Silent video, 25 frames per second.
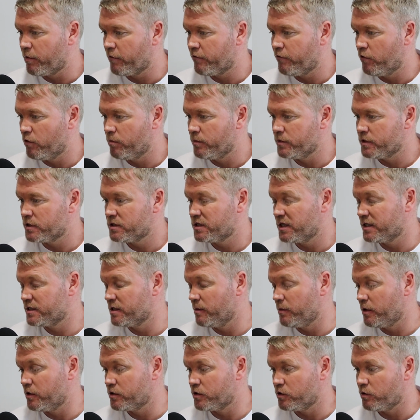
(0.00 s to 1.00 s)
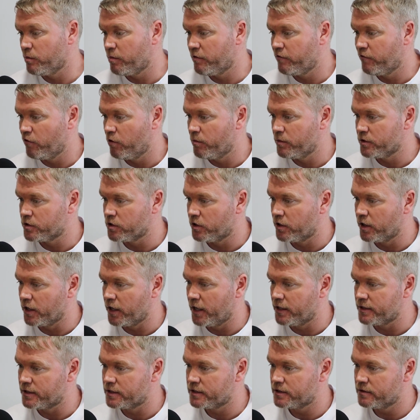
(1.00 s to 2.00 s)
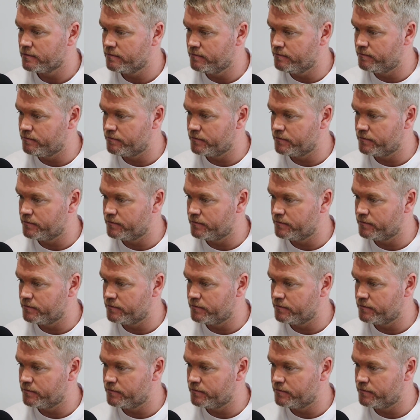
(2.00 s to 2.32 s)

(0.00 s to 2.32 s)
performance, a similar sort of performance, on against